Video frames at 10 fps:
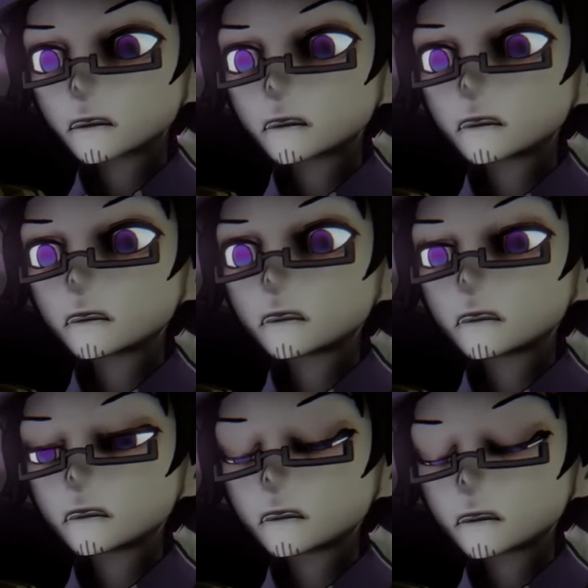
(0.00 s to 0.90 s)

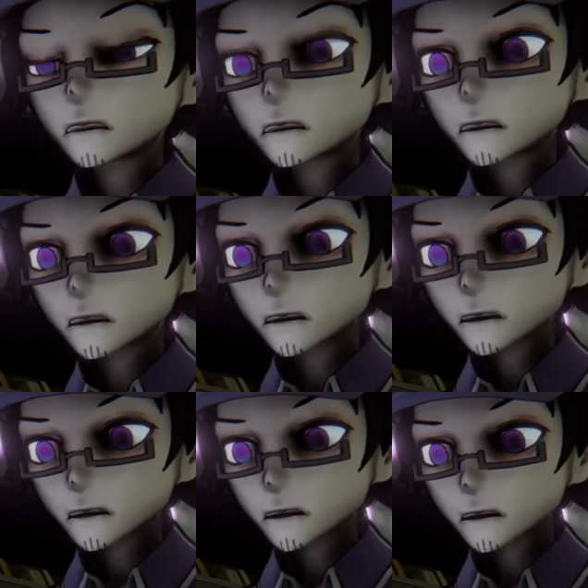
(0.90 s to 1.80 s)

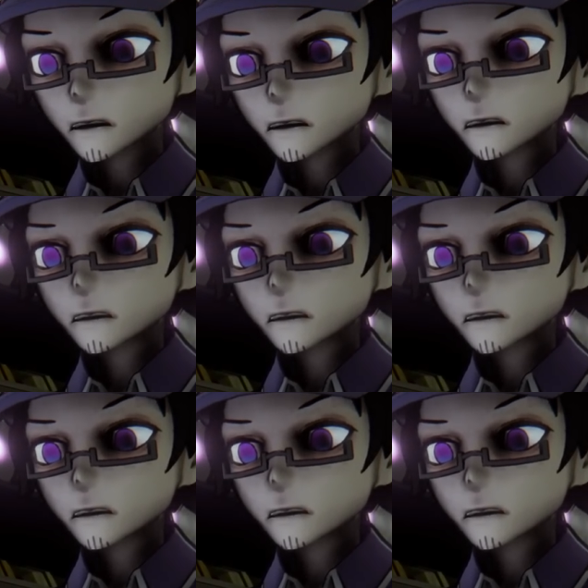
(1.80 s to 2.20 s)
The person shown says nothing.